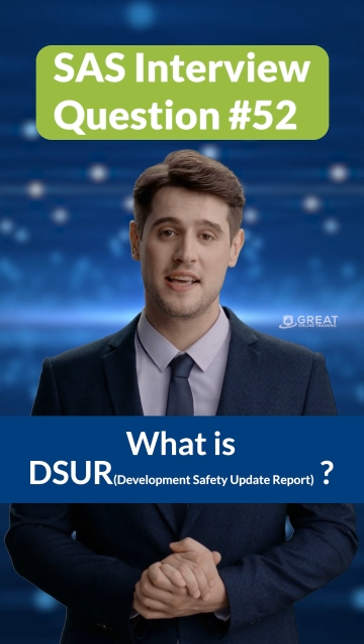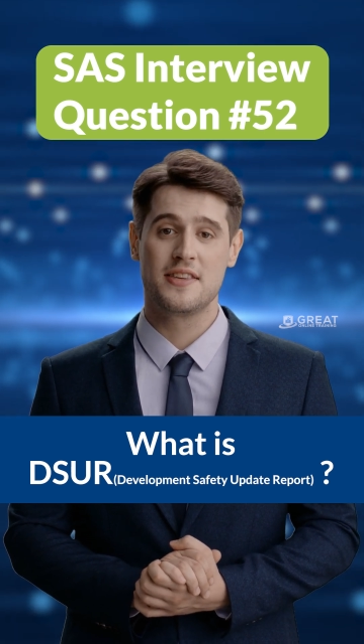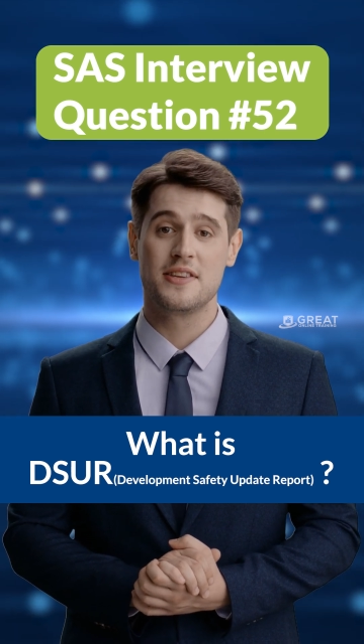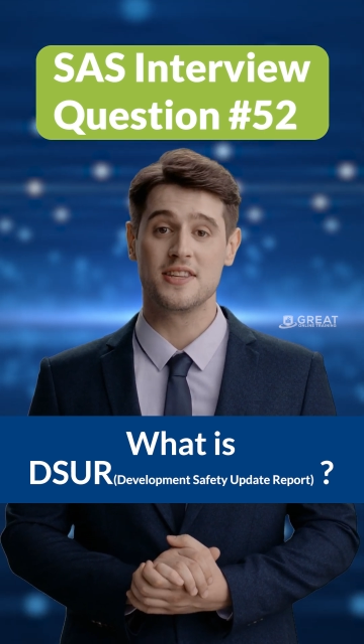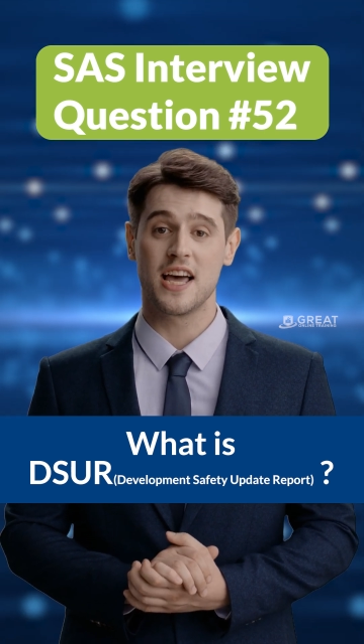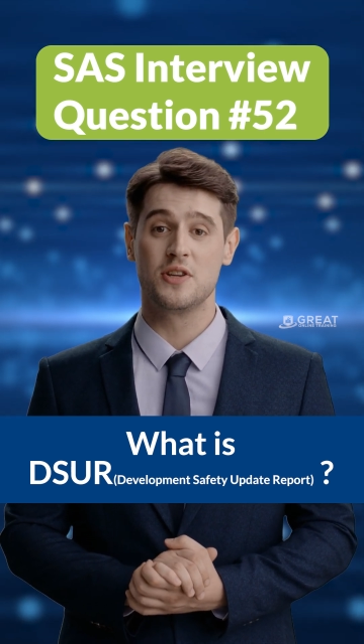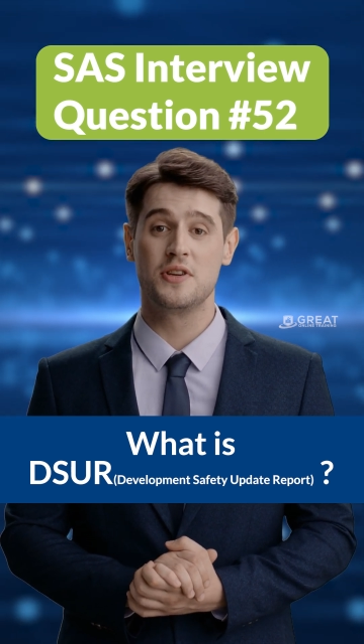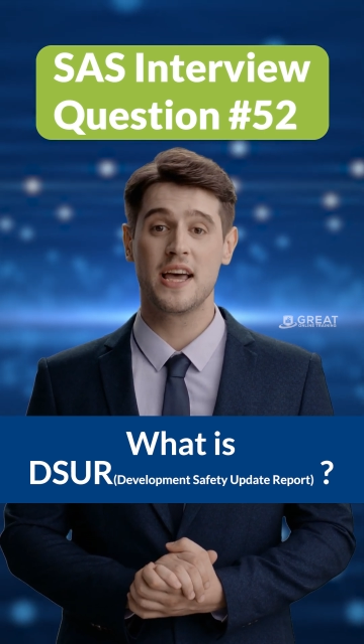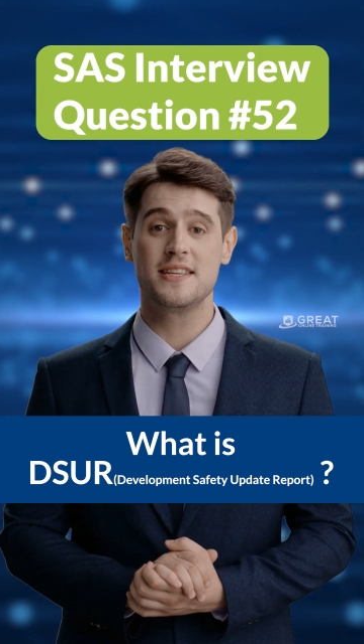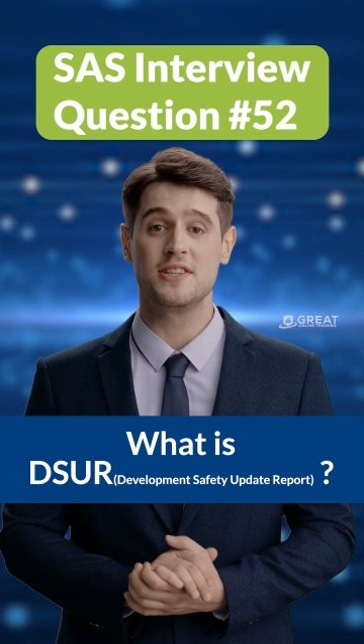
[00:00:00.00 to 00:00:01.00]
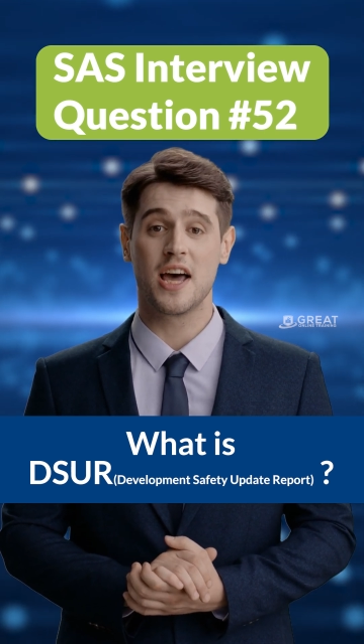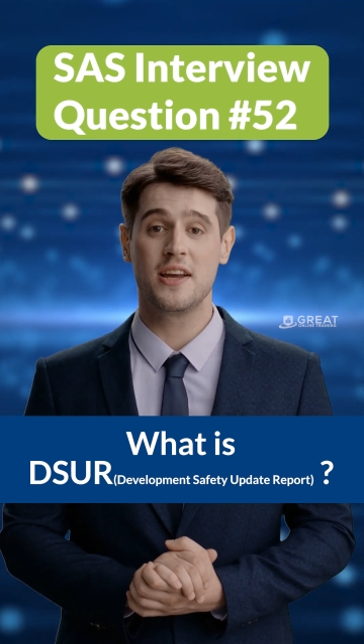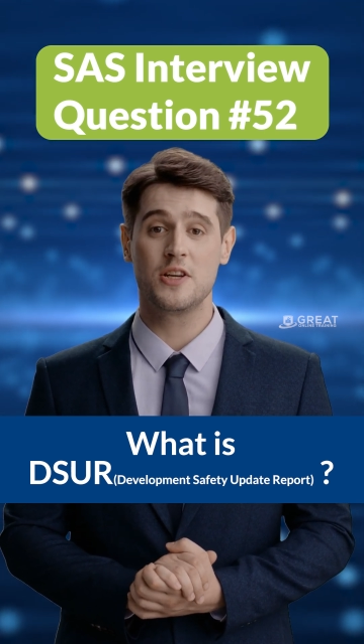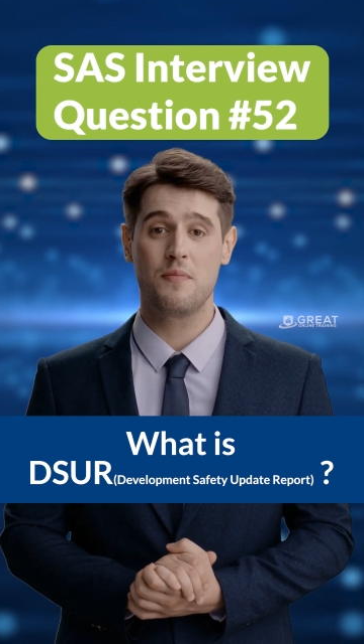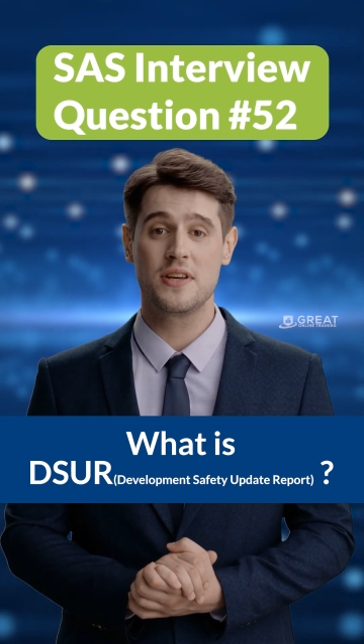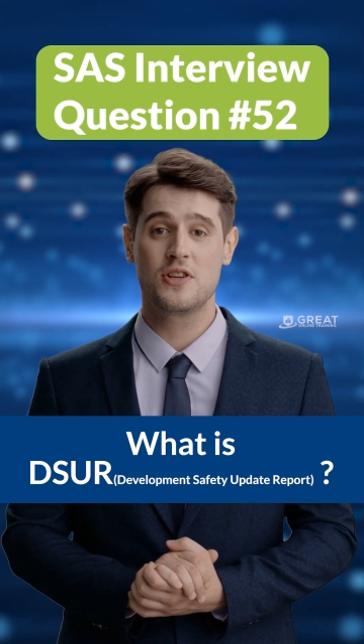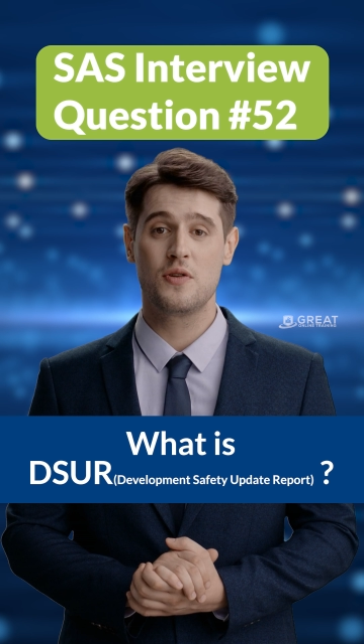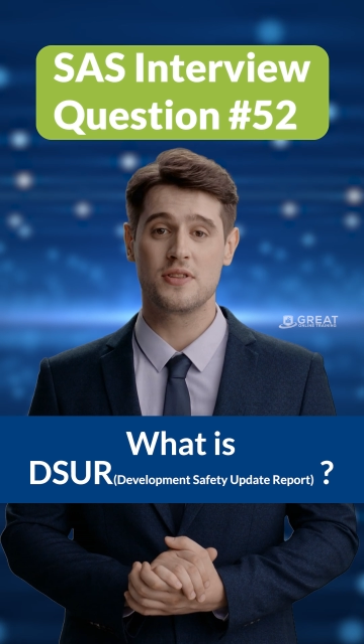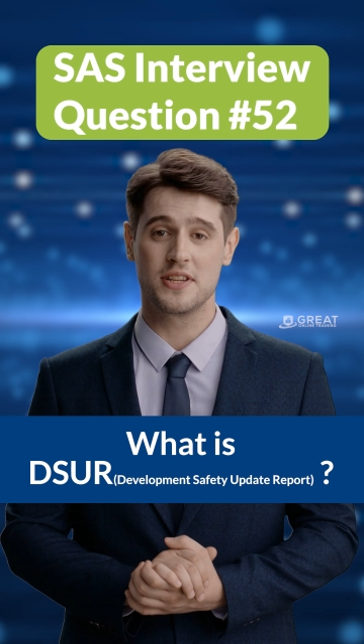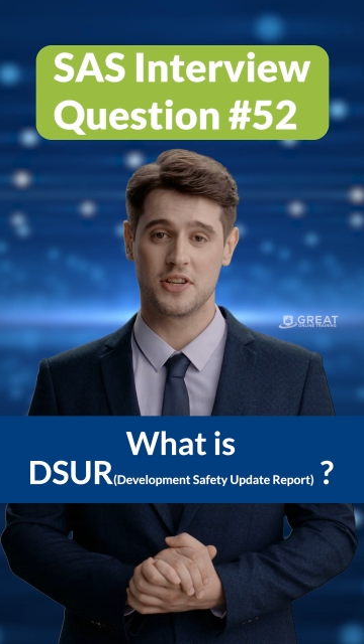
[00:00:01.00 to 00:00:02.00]
is a standardized document
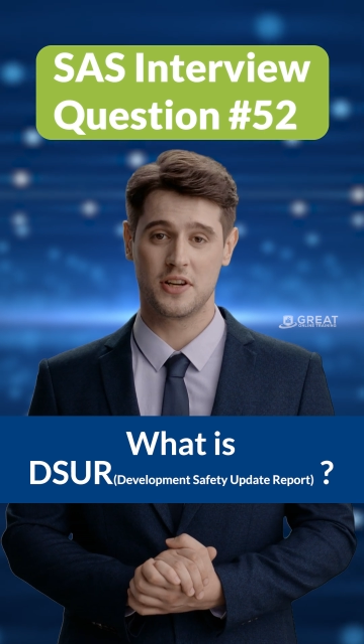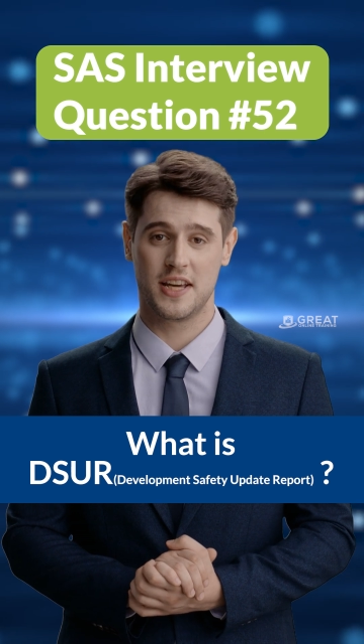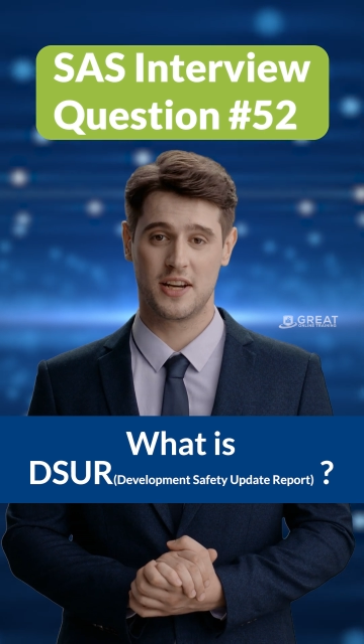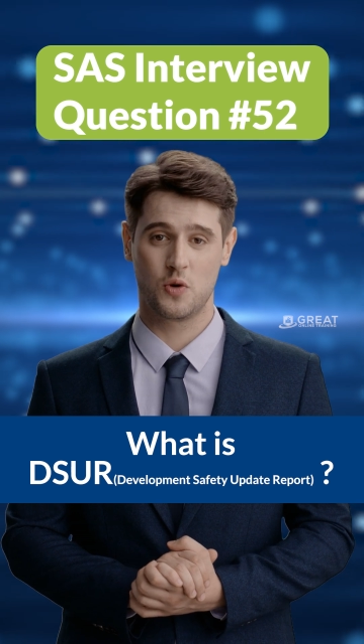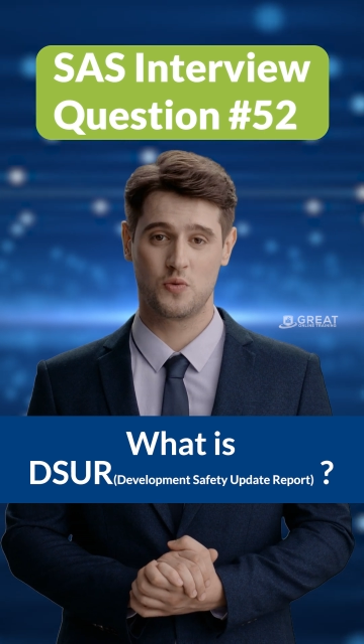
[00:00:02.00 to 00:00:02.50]
used in clinical